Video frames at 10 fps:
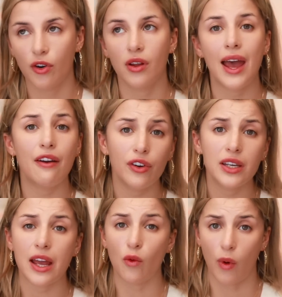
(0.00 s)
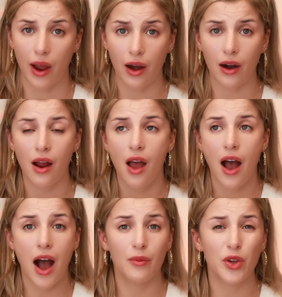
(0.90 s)
For everyday wear,
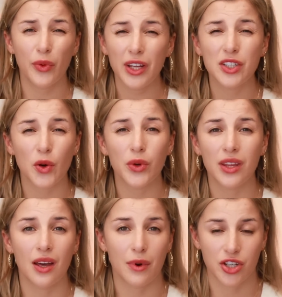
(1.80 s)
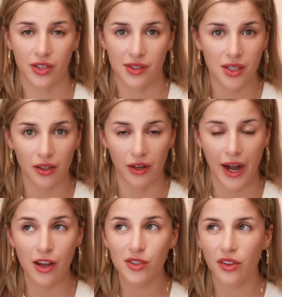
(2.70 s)
you really don't need that much concealer,
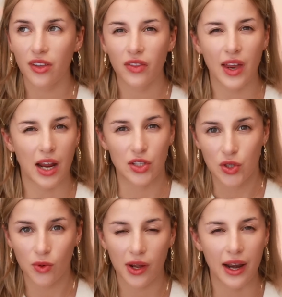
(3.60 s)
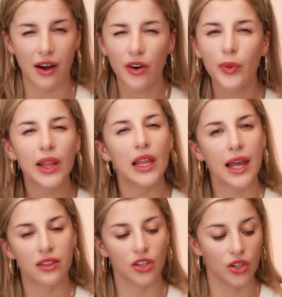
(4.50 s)
and I used to think that I do, and I never really
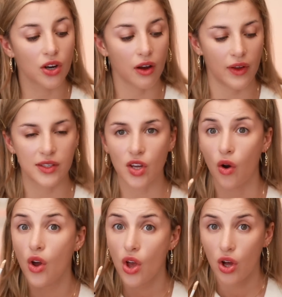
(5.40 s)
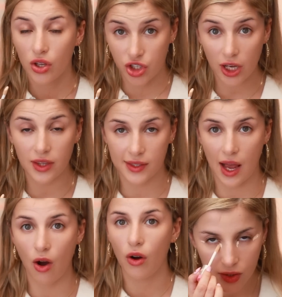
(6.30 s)
liked the look of it. So check this
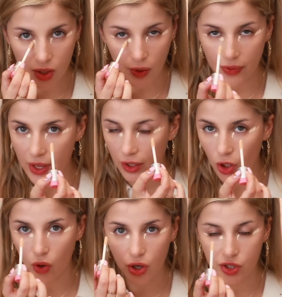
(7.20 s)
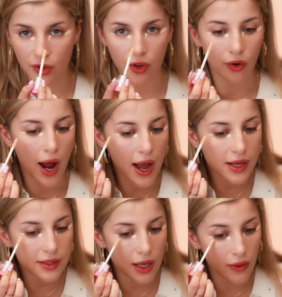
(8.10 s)
out. So at the inner corners of your
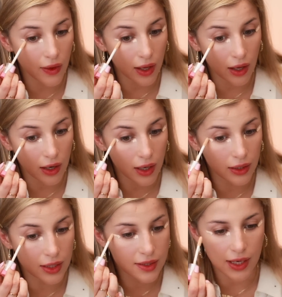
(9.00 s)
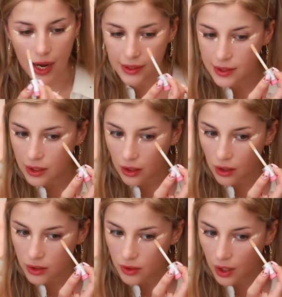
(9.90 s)
eyes, and then at the sides
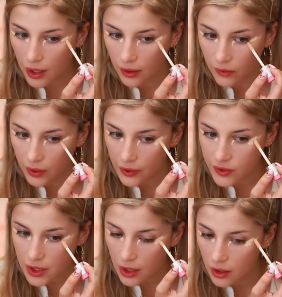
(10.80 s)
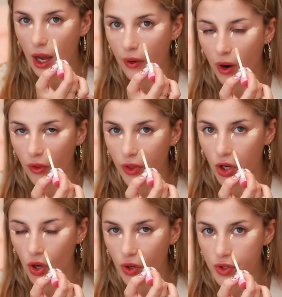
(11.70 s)
here to kind of lift it around the
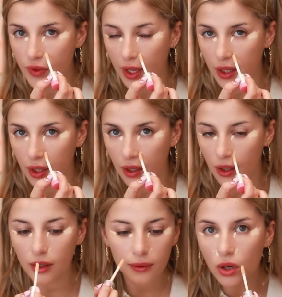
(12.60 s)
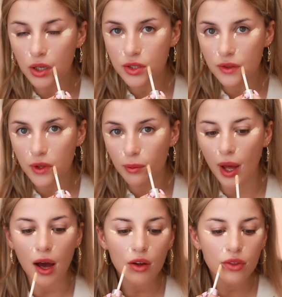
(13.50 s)
nose right here, corners of the
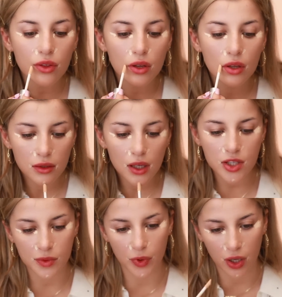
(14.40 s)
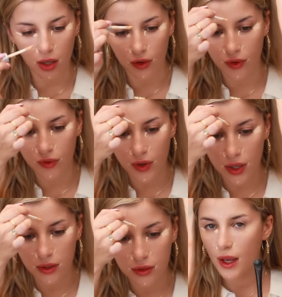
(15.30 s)
mouth. I'll just put it here for
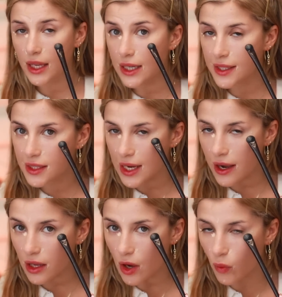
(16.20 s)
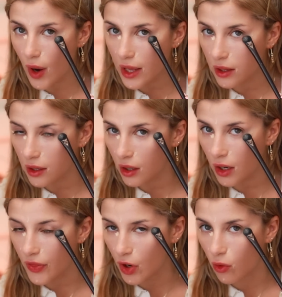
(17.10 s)
fun. And extending it right here
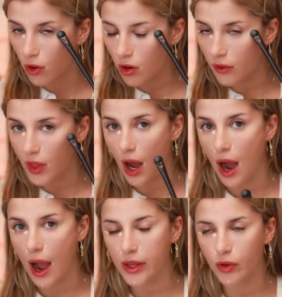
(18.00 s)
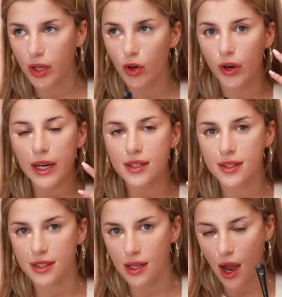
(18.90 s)
at the corner of the eye, you can already
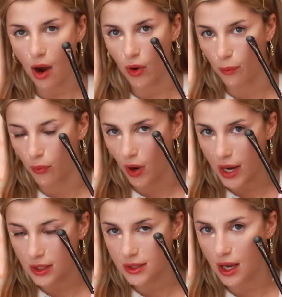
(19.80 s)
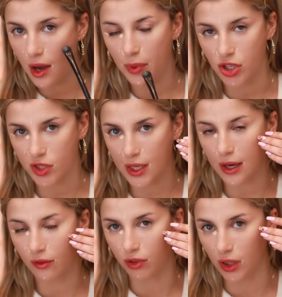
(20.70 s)
see how we brightened up and just
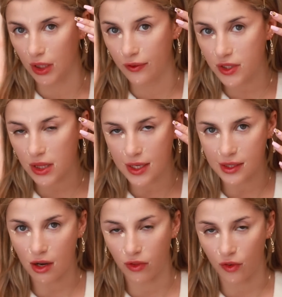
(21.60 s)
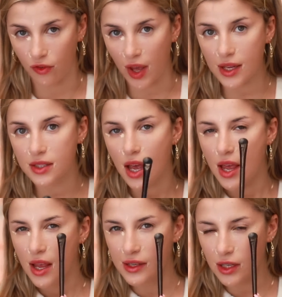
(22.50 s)
kind of lifted the side of the face
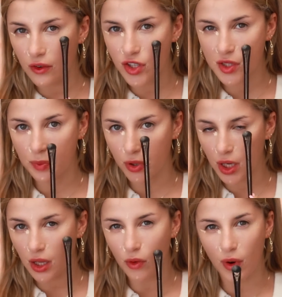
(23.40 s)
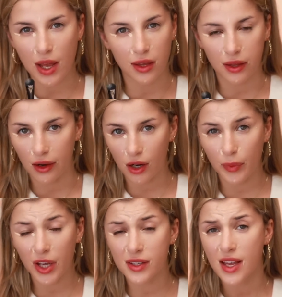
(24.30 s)
instead of just putting it right here,
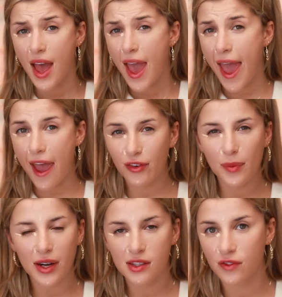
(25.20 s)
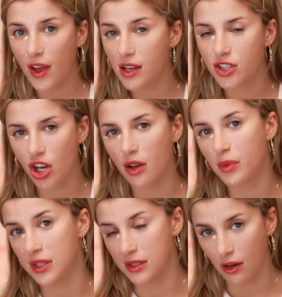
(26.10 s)
because everybody's face shape
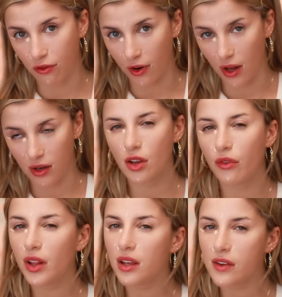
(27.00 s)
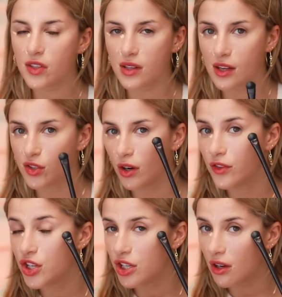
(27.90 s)
is different. So it really gives you that sort
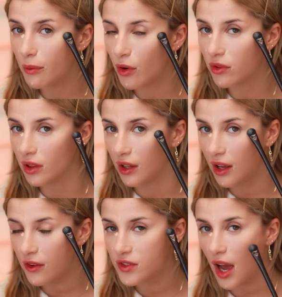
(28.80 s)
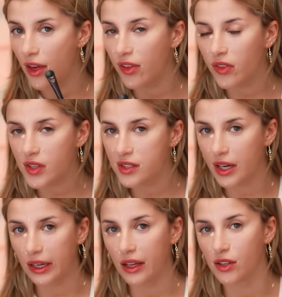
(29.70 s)
of cheekbone lift. I think this
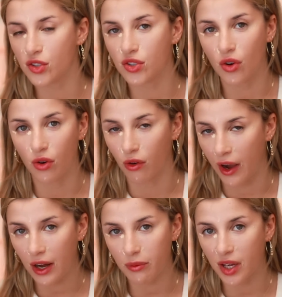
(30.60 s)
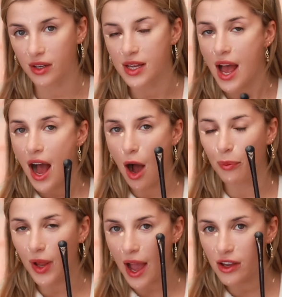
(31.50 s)
technique is so great because
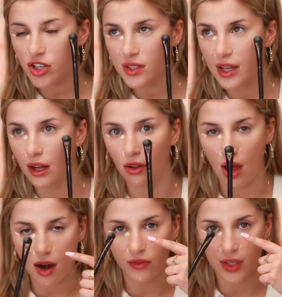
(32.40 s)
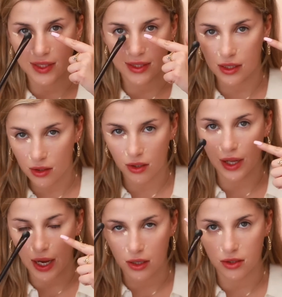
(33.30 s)
applying just like a lot of concealer
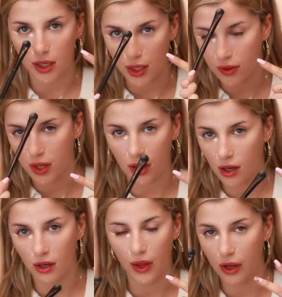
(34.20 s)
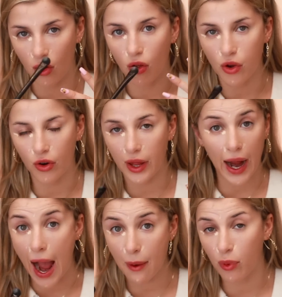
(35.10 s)
like underneath here, like in all your
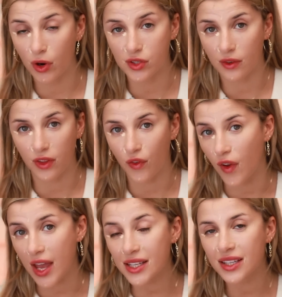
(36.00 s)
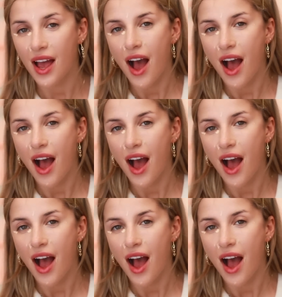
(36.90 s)
like high points of the face,